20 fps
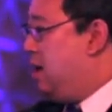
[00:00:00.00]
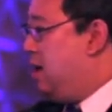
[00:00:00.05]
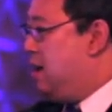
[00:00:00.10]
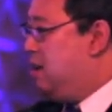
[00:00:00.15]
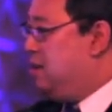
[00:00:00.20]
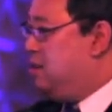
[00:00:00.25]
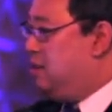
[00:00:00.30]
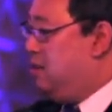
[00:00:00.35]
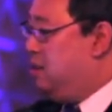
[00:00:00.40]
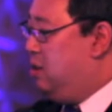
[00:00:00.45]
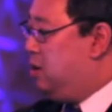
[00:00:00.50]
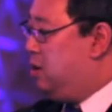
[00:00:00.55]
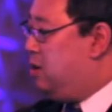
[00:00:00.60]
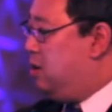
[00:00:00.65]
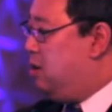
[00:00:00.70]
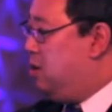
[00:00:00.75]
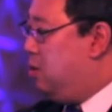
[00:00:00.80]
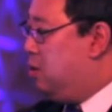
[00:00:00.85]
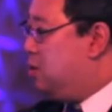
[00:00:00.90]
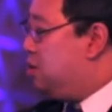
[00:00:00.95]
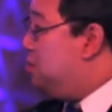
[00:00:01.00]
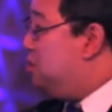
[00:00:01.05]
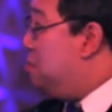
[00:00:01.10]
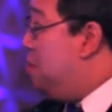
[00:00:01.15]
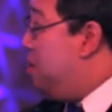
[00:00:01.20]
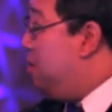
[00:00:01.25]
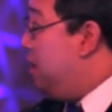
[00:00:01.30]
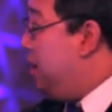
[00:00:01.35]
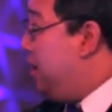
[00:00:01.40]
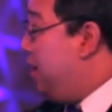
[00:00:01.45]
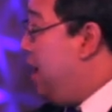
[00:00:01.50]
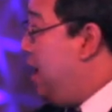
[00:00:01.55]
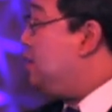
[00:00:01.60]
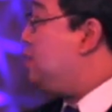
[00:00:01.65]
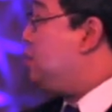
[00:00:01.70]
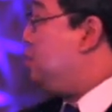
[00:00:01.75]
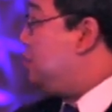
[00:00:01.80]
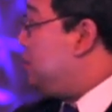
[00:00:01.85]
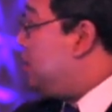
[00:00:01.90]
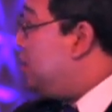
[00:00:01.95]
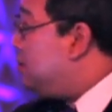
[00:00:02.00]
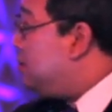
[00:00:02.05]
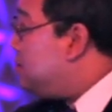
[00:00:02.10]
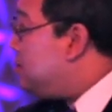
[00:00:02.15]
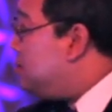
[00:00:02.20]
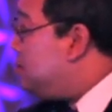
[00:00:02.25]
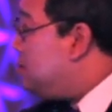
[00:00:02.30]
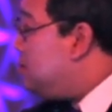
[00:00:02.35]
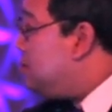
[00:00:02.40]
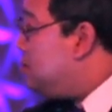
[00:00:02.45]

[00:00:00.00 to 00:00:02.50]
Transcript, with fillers: kind of look or smell like cancer cells